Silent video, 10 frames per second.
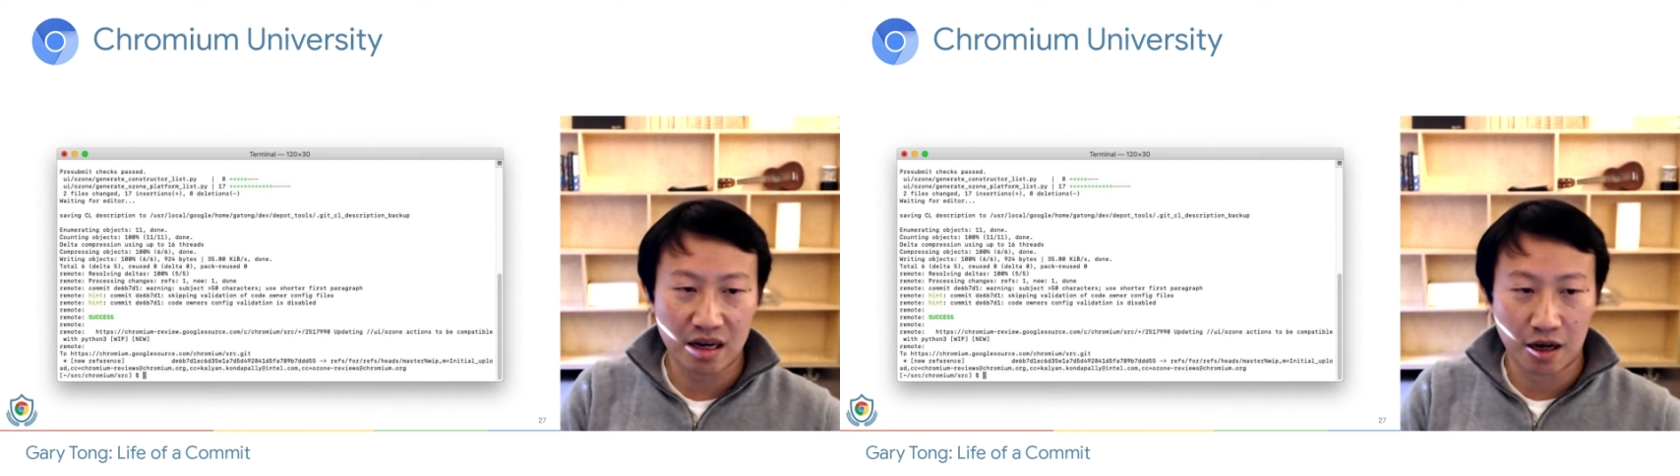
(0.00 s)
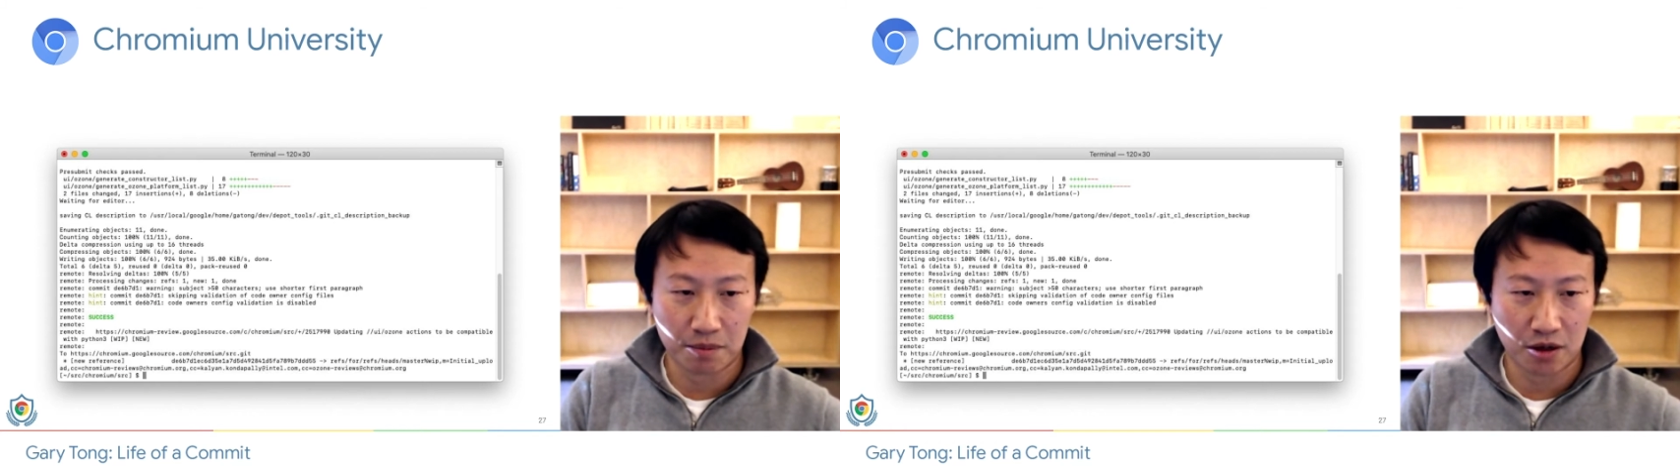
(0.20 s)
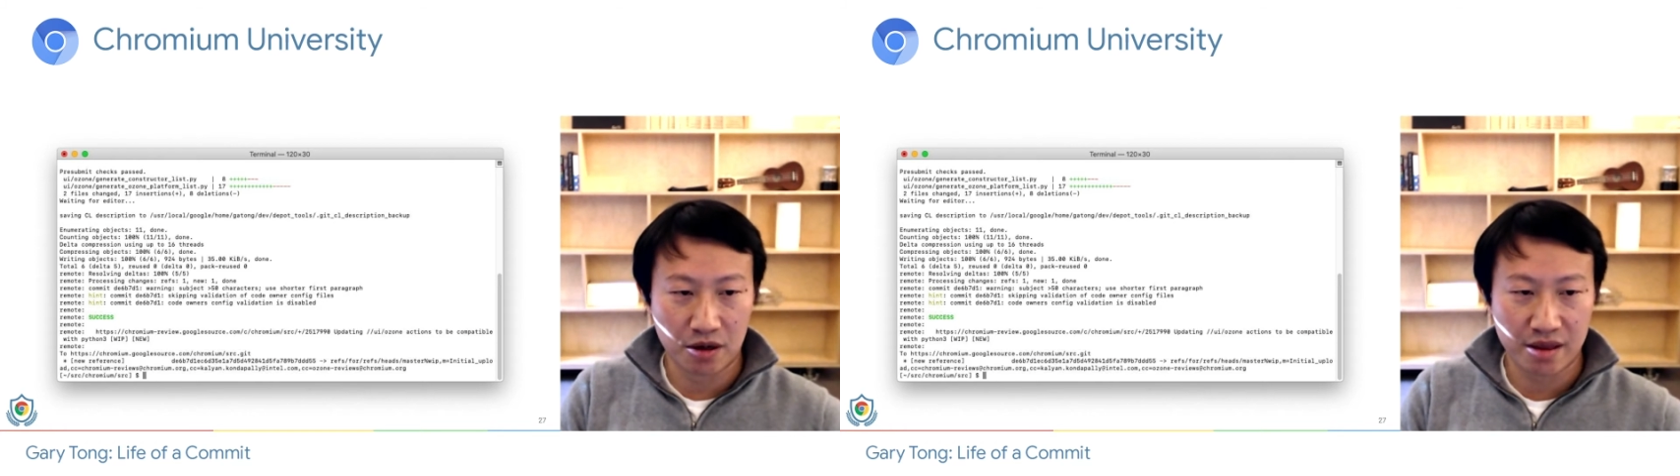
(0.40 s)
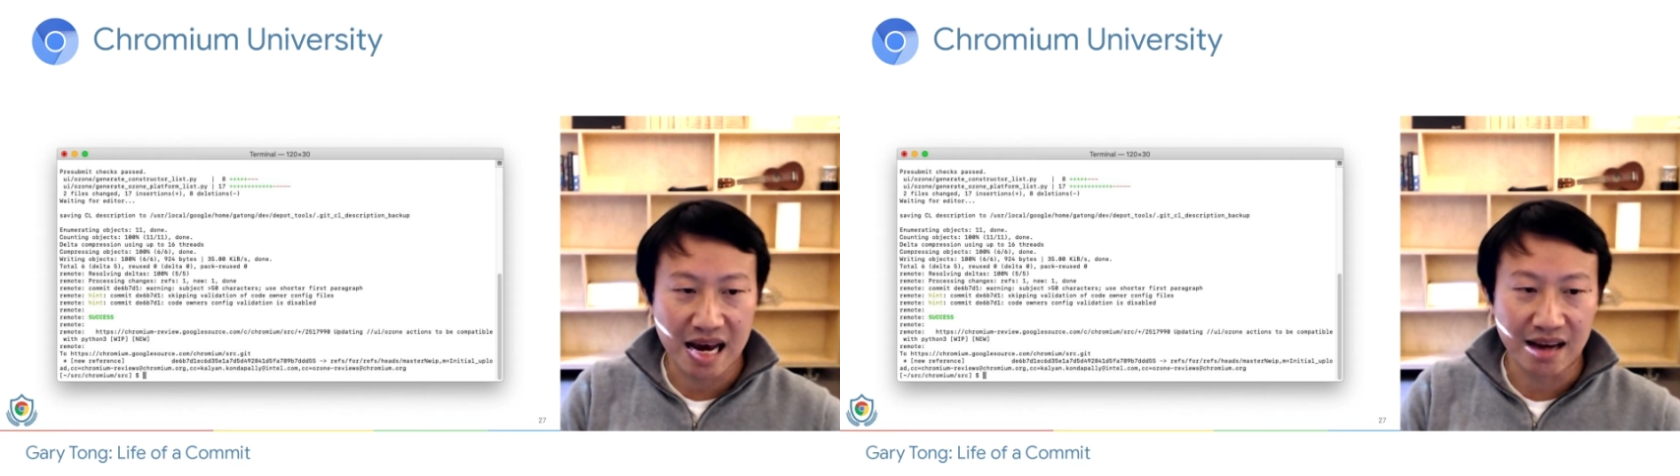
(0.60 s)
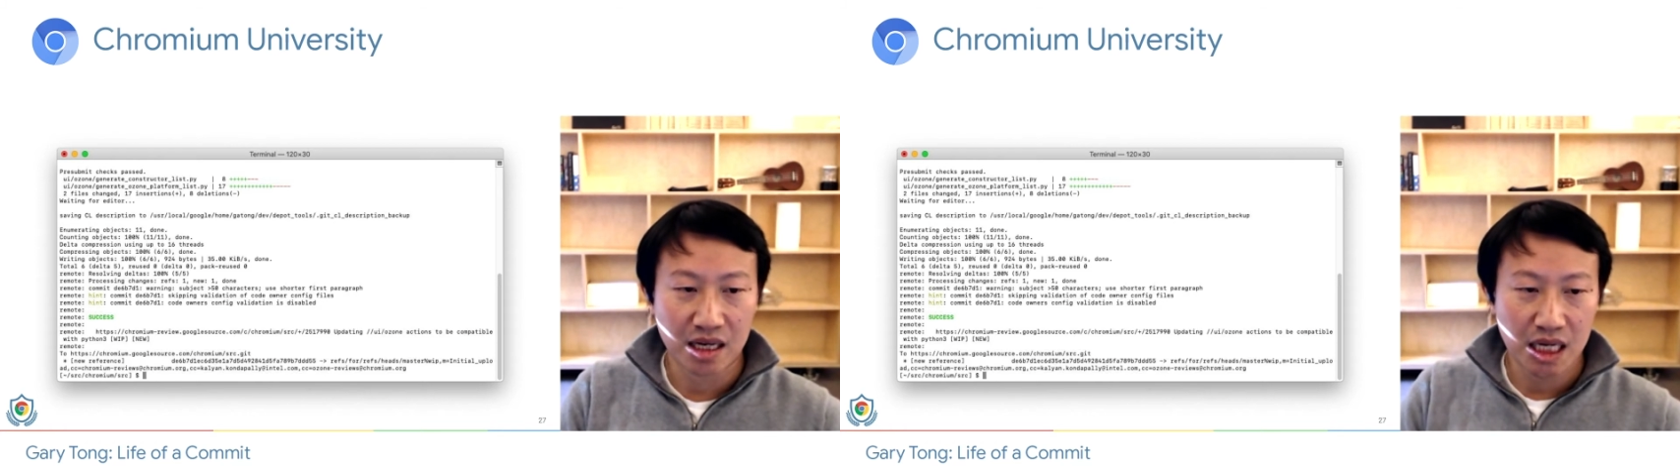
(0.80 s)
uploaded
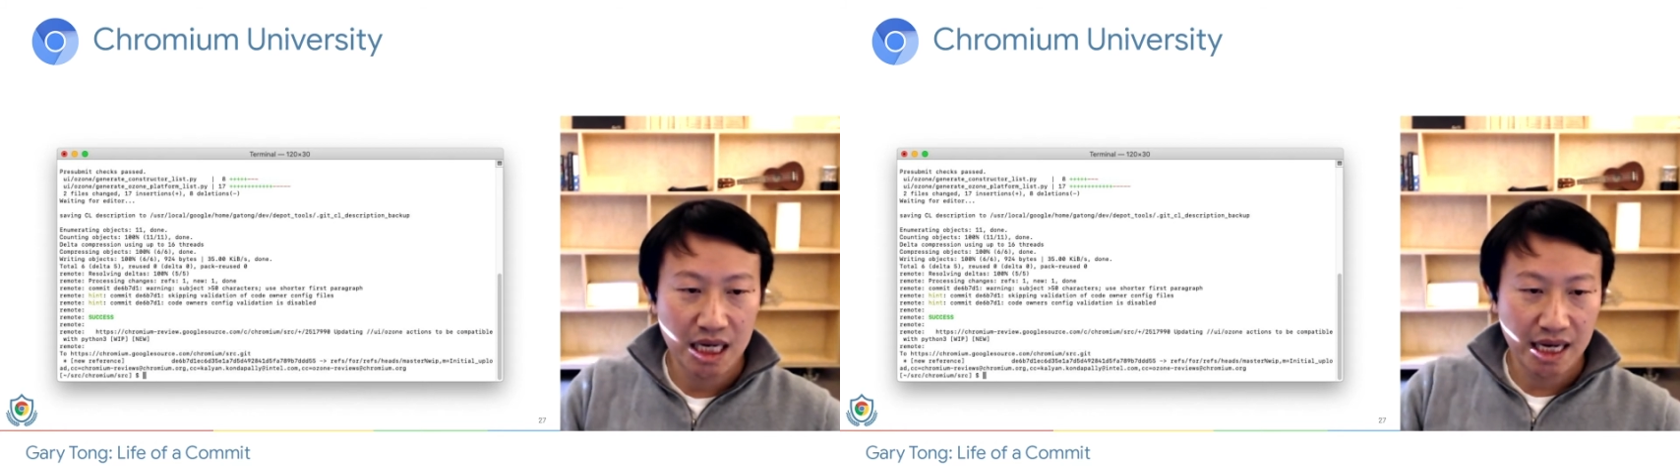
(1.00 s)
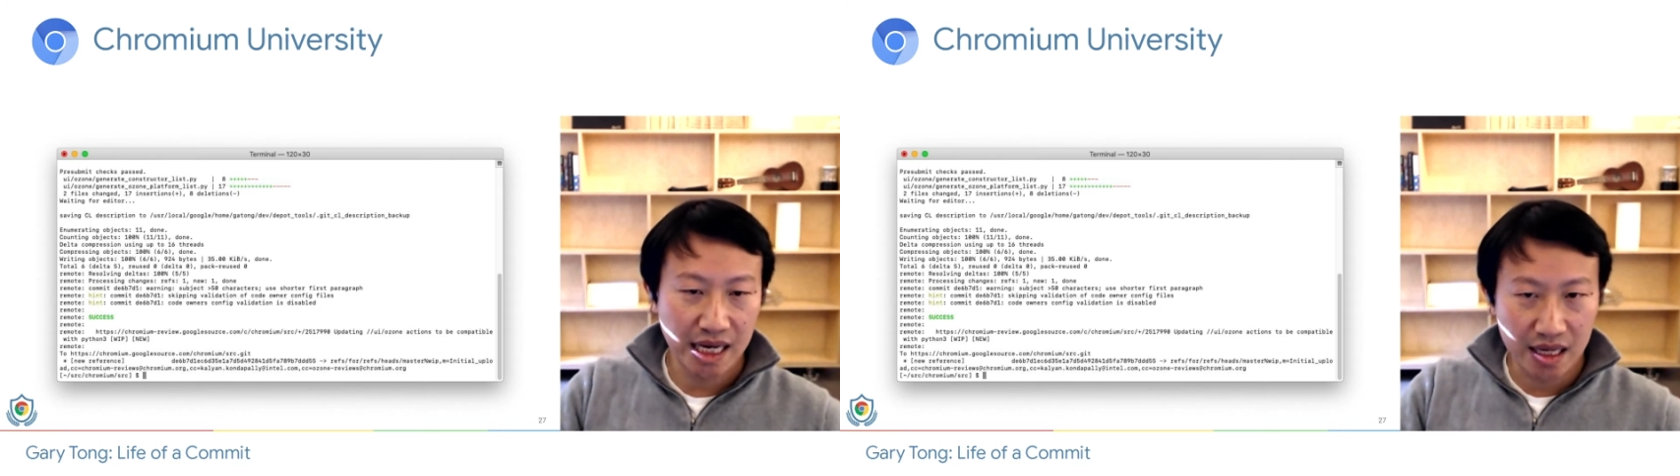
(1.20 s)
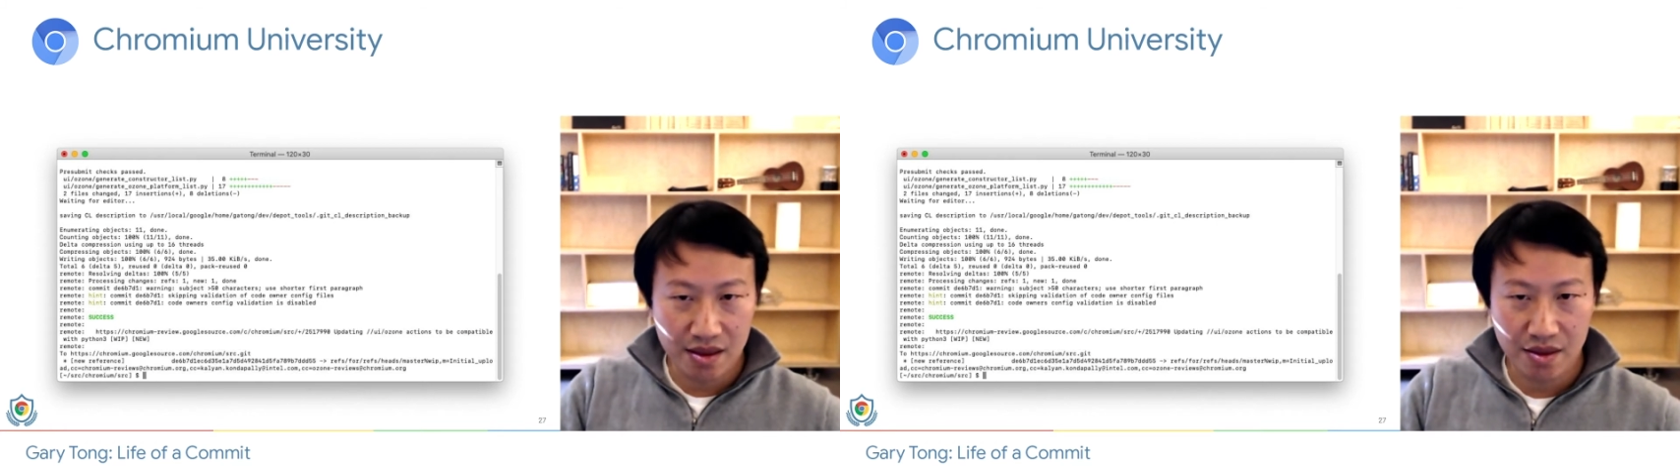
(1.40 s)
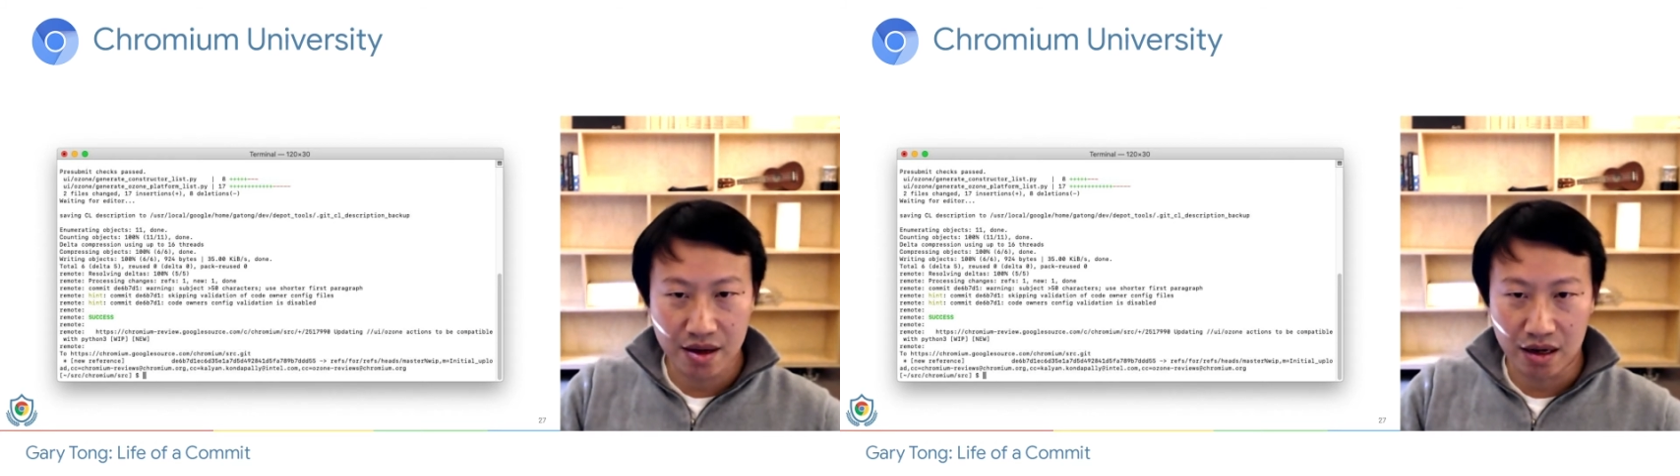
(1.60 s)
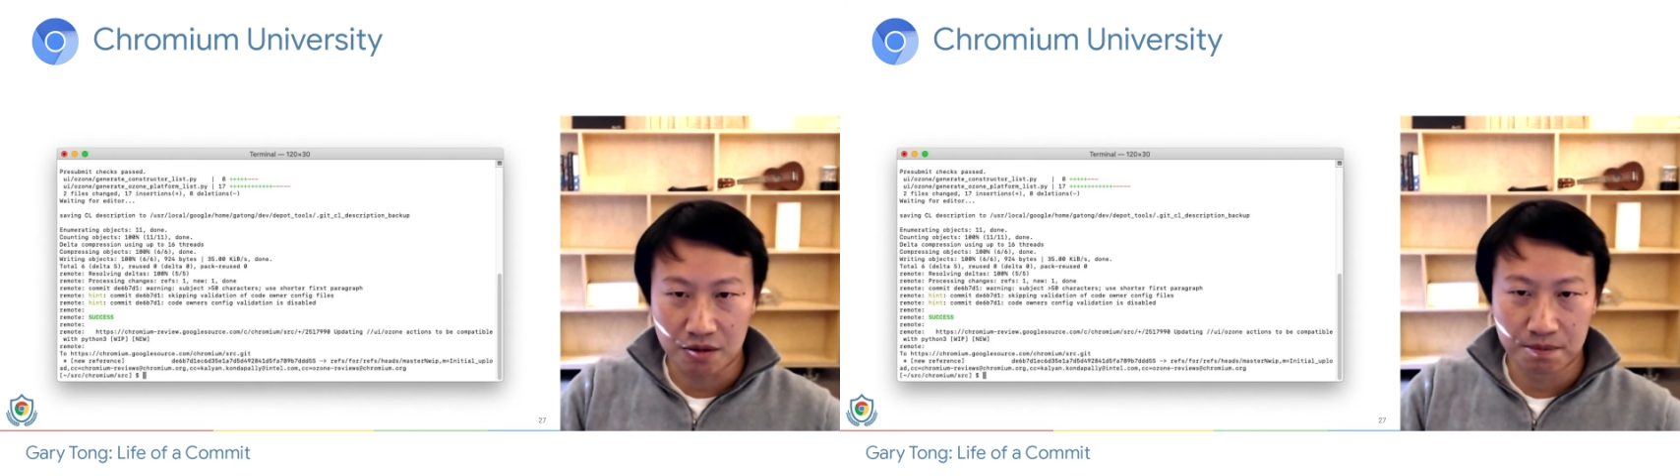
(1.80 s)
that. In
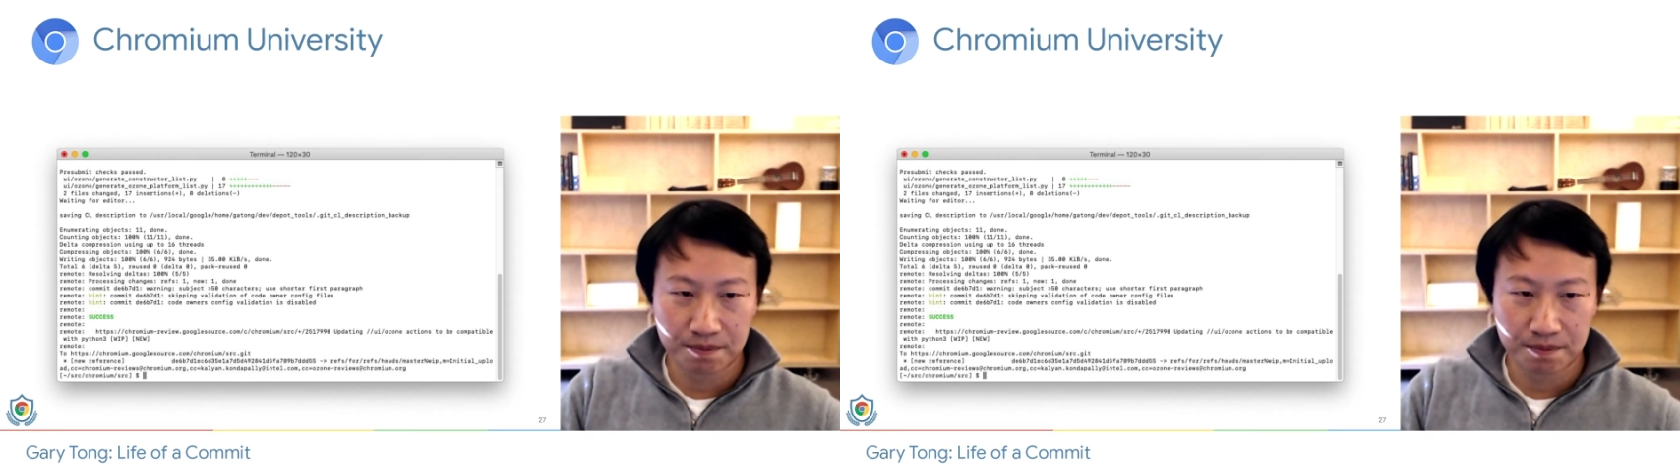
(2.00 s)
there